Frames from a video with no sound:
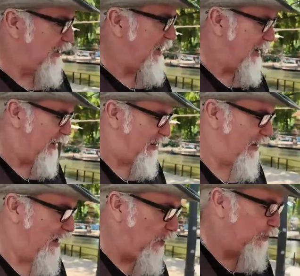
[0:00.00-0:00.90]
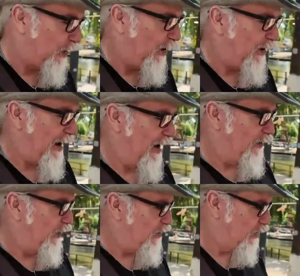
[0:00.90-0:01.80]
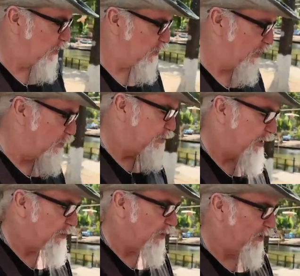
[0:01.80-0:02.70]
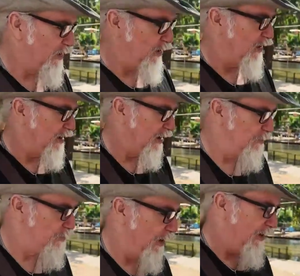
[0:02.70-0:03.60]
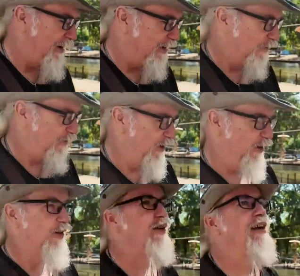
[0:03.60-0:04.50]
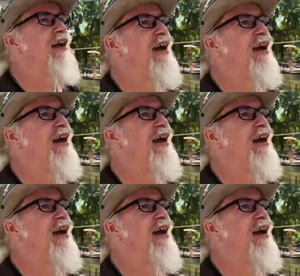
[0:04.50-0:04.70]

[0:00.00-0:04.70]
Keith, in a bar in Anchorage, no single people are talking, buried in a phone.